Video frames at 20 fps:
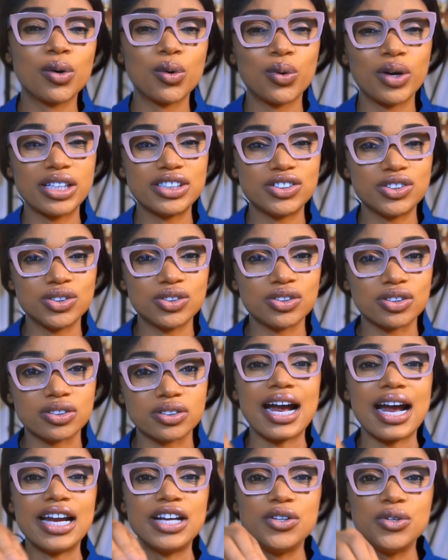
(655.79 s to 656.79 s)
question
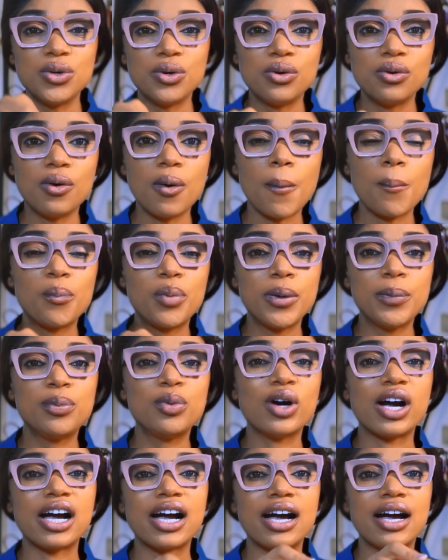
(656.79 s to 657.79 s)
I know people
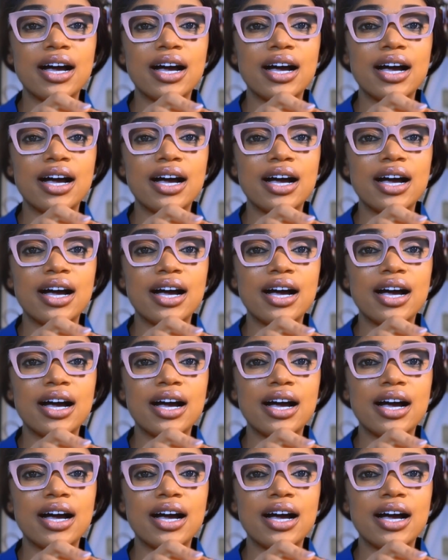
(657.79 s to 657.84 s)
are